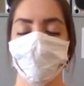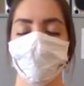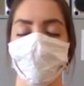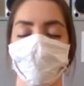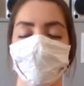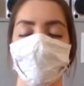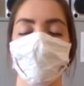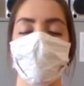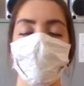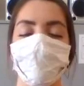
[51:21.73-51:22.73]
Using the
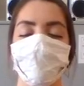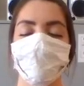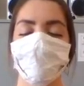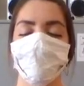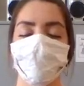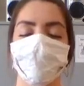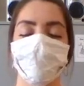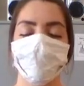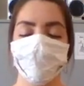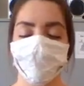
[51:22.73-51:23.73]
breath to bring
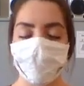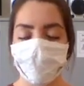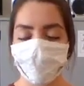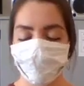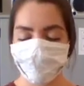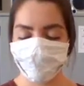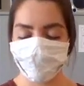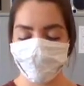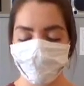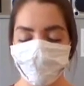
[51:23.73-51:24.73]
life back
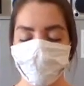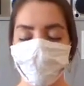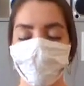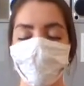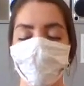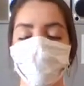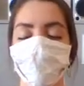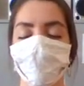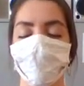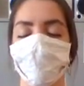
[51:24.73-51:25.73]
into your
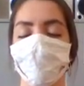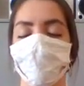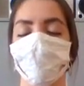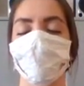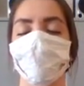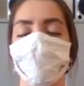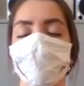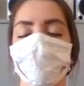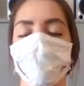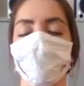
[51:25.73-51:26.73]
entire physical
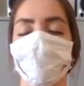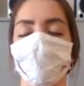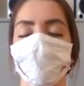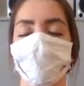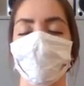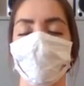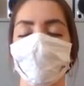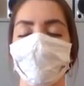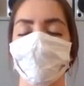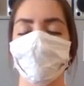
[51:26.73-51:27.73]
form
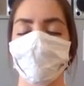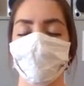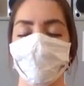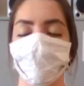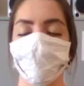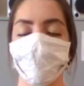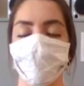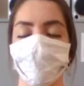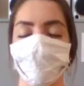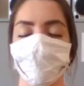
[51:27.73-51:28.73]
and energetic form.